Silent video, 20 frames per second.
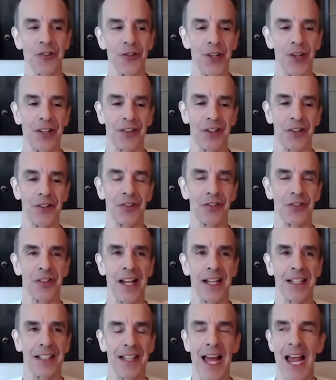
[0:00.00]
you have to
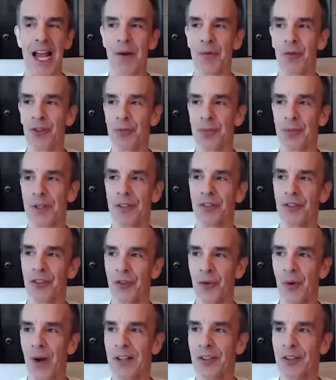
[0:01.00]
understand language, but as a
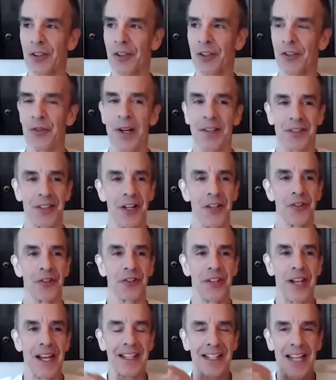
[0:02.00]
director, you have to
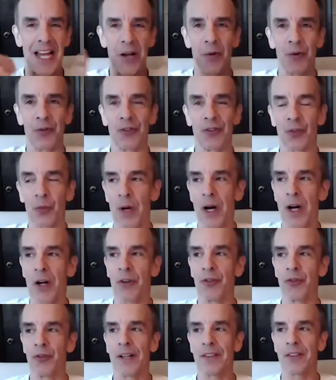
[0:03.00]
understand language as well,
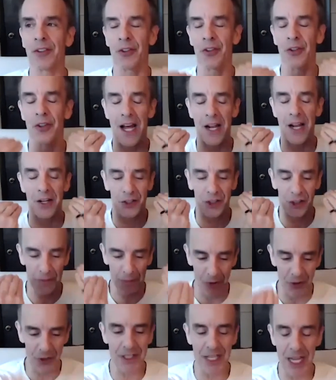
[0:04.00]
because you have to learn how to
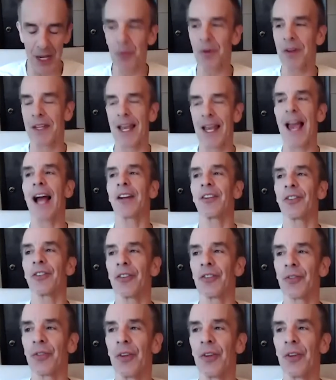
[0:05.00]
communicate with the actors,